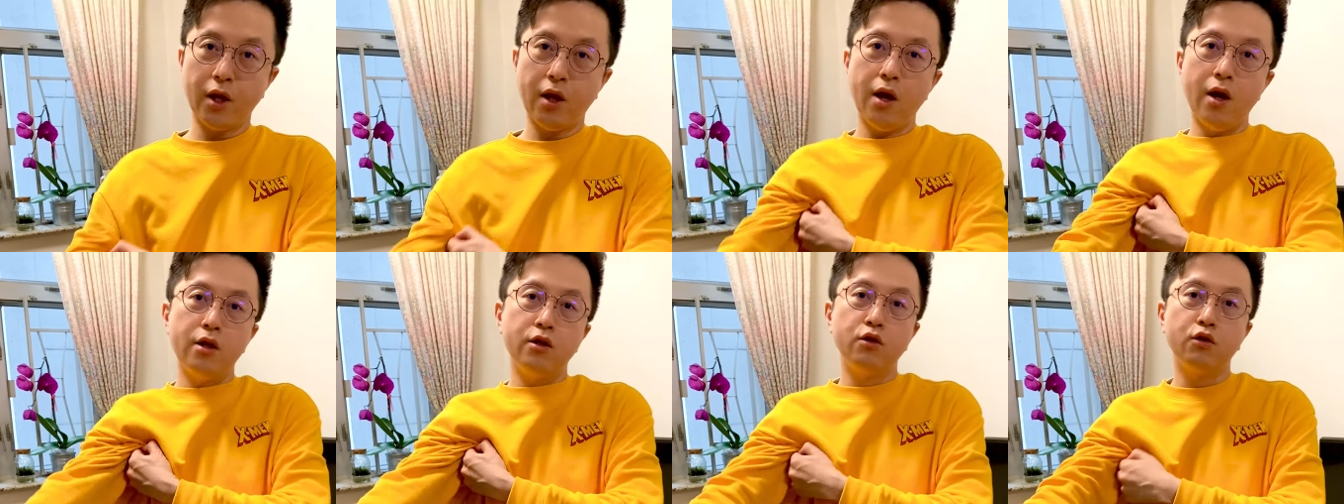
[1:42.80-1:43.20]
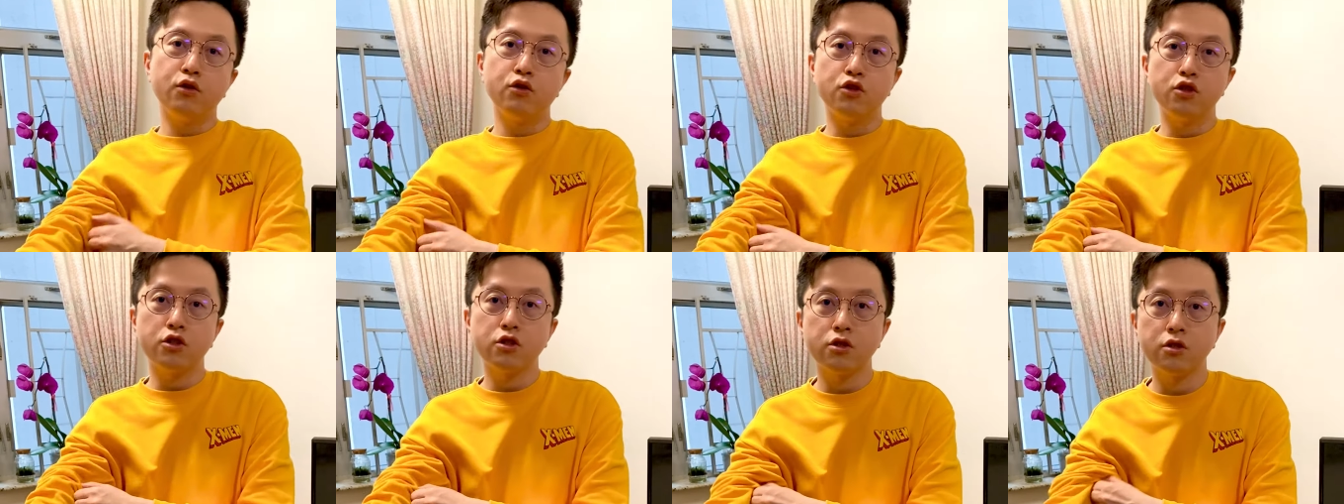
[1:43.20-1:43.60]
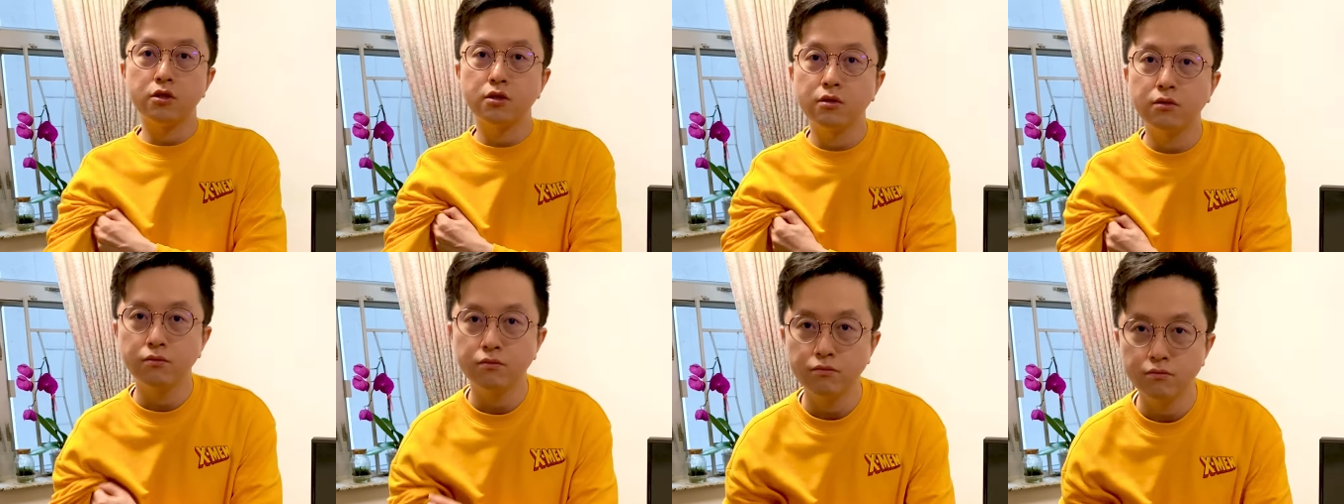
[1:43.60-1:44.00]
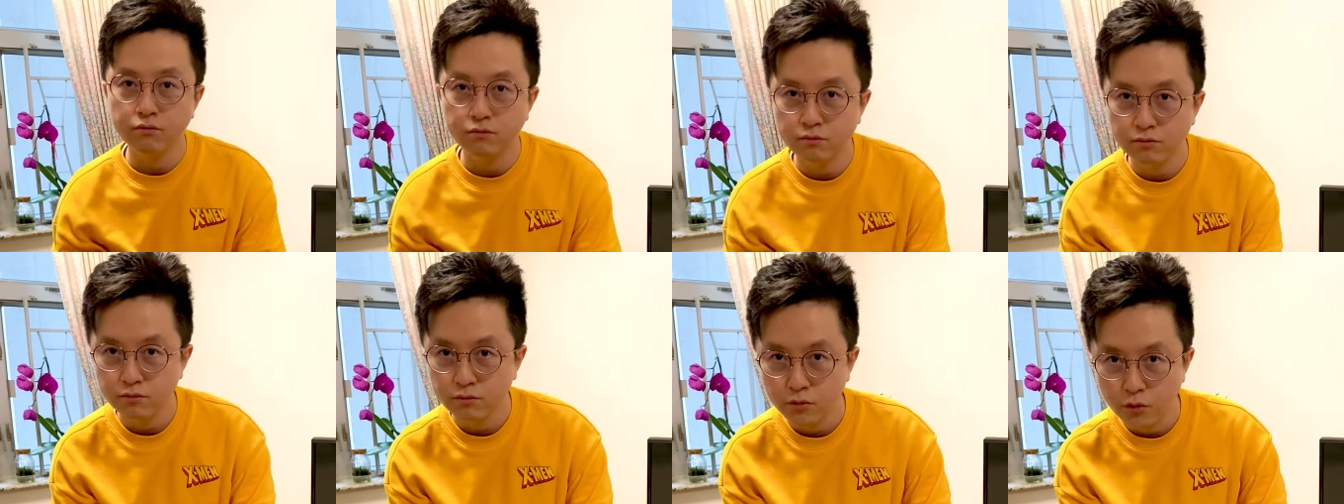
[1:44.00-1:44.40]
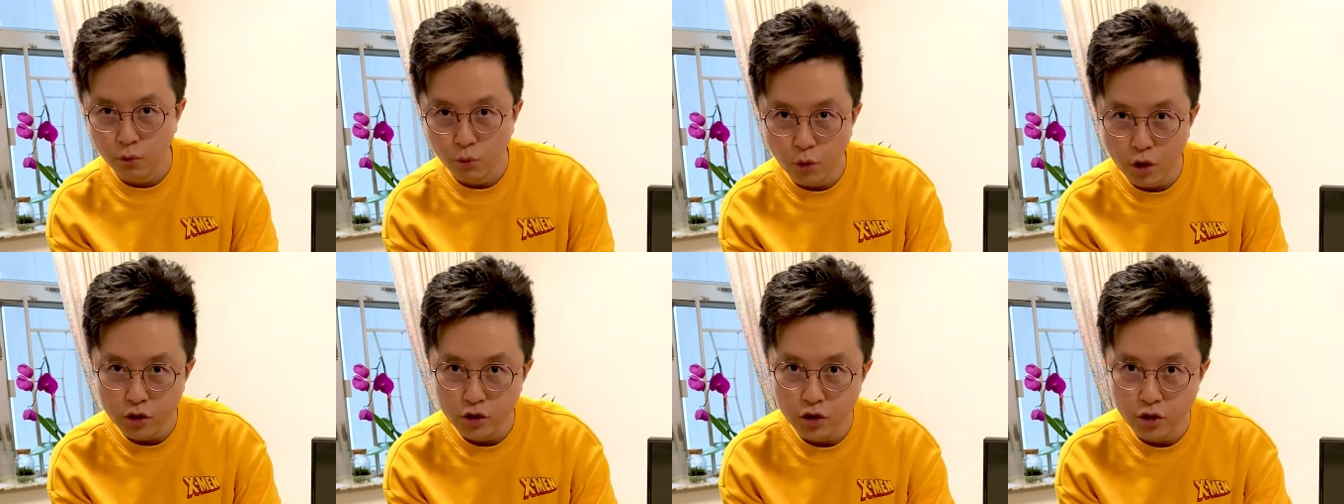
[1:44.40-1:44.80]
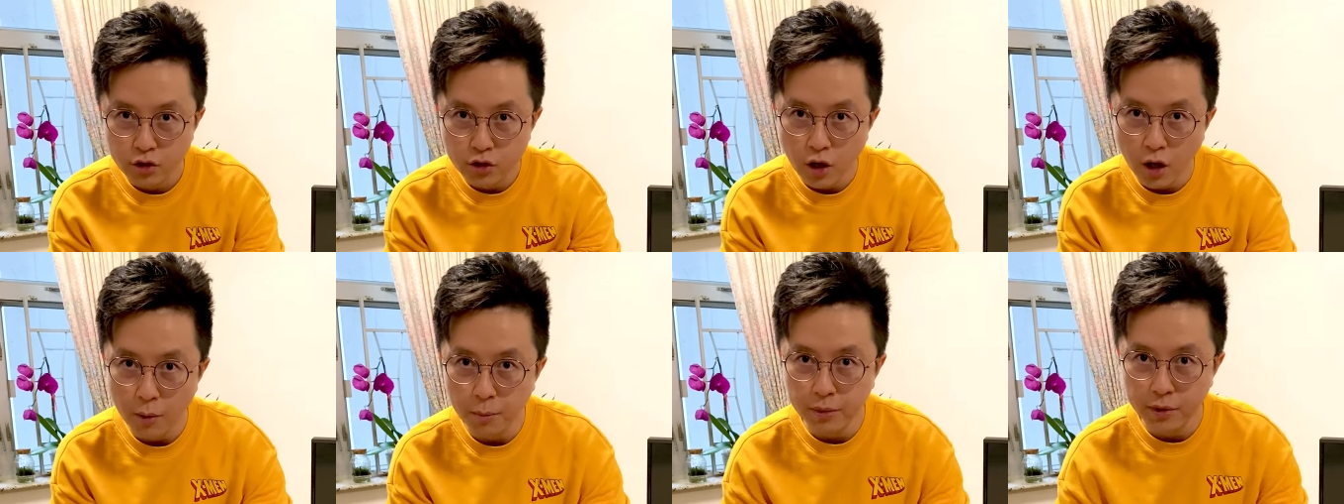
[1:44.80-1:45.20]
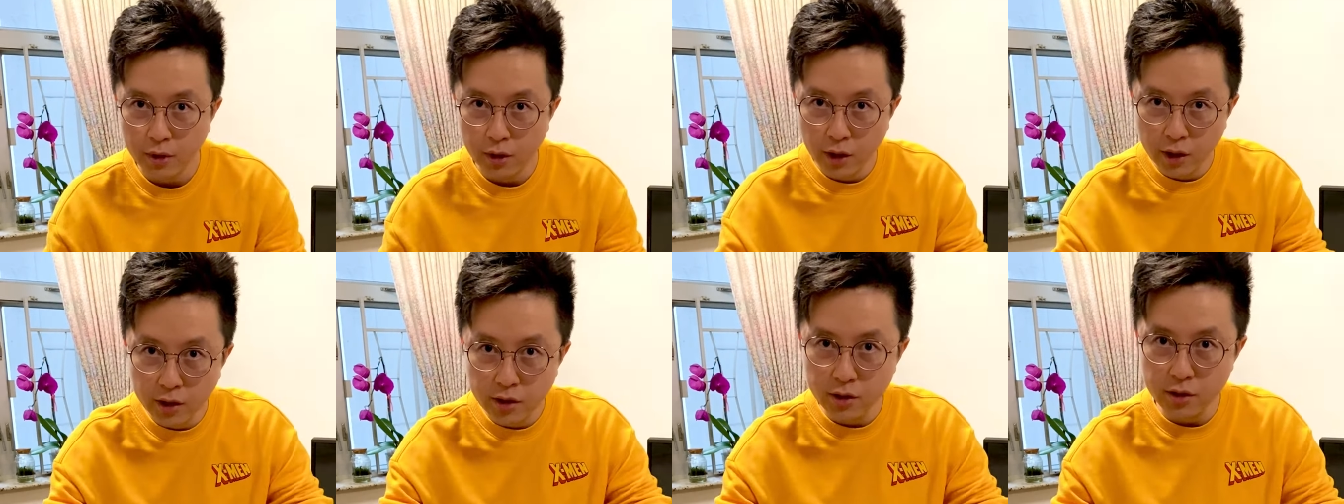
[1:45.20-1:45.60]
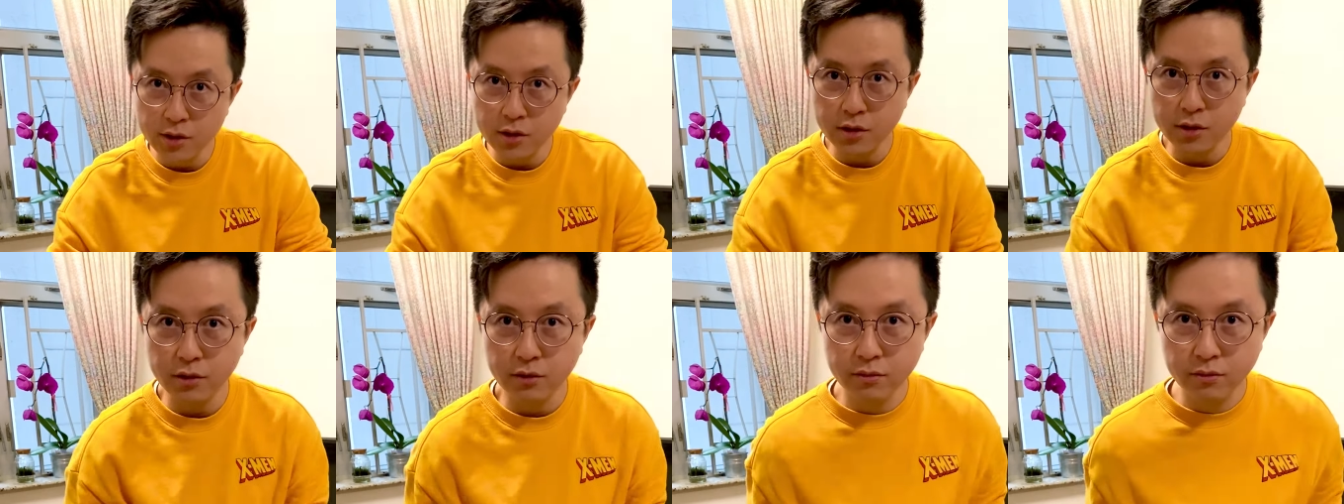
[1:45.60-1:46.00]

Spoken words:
and you just wash the top like this.